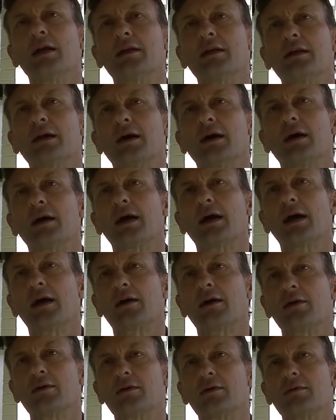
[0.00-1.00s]
and uh,
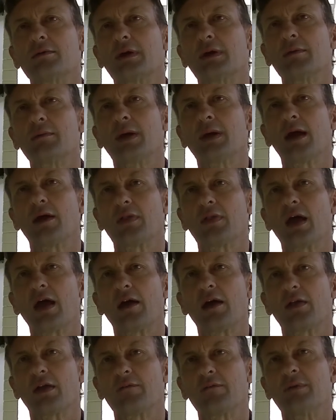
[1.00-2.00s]
how you know how,
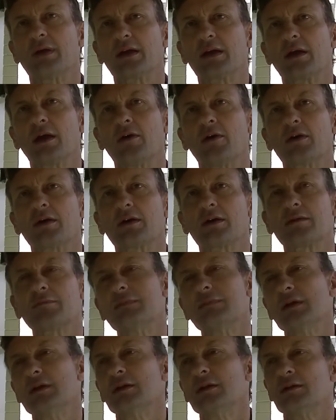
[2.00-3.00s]
how they've been going
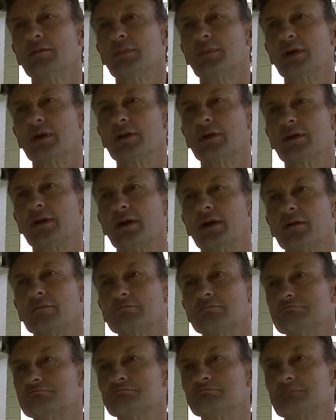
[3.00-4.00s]
and but
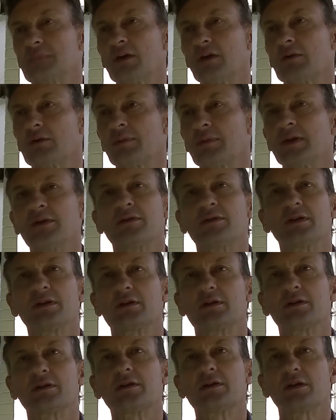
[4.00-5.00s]
um, you know, it'll be
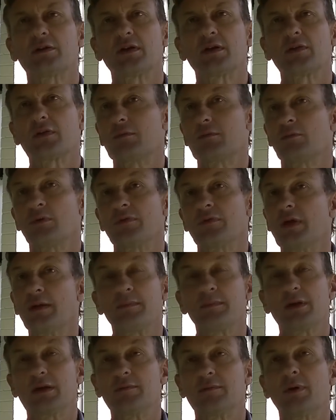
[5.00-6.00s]
interesting to see. I think that with
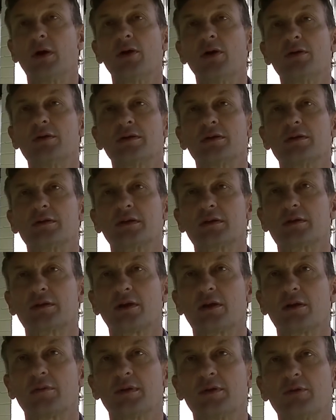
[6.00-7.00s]
that many boats, it's
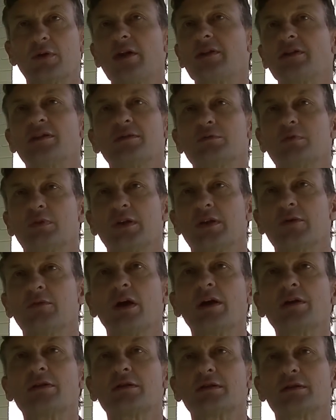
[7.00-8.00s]
just going to be races within
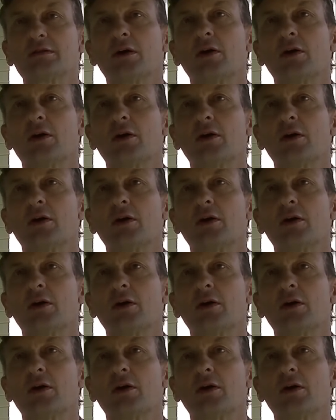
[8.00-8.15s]
races the